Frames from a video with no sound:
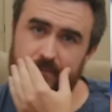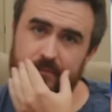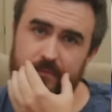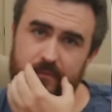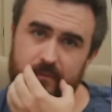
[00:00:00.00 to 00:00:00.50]

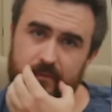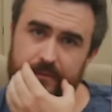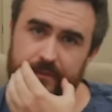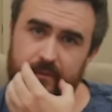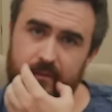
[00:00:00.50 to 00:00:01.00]

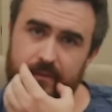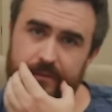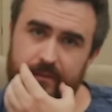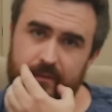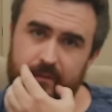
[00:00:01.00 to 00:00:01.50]

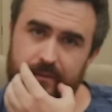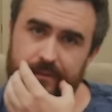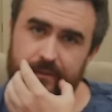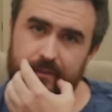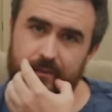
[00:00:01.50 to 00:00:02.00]

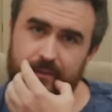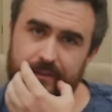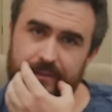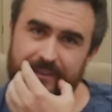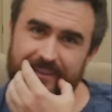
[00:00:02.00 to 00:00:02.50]
(silent)